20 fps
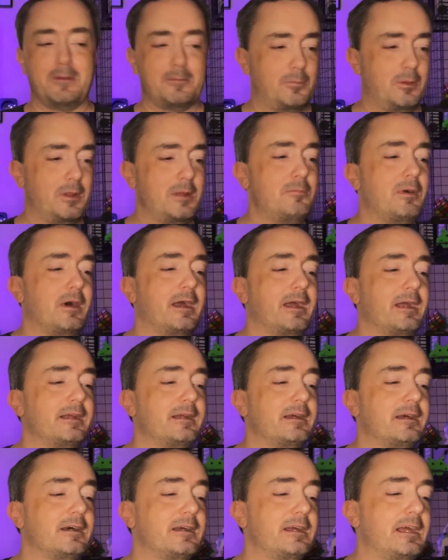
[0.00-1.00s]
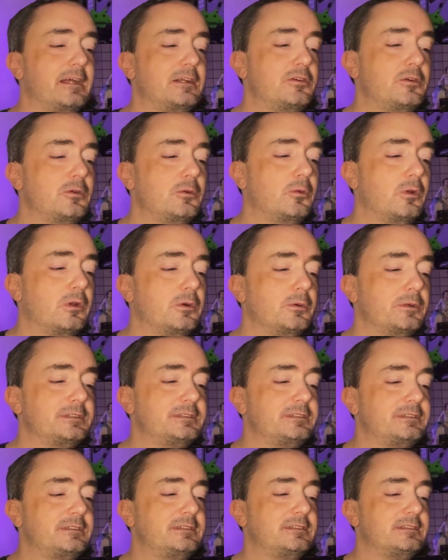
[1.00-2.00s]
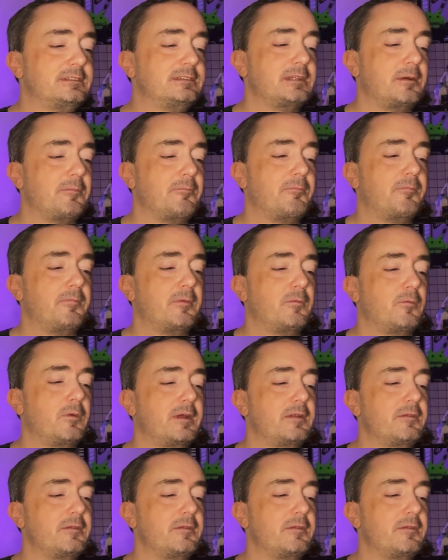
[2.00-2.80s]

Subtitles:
played by Andrew Lewis, something,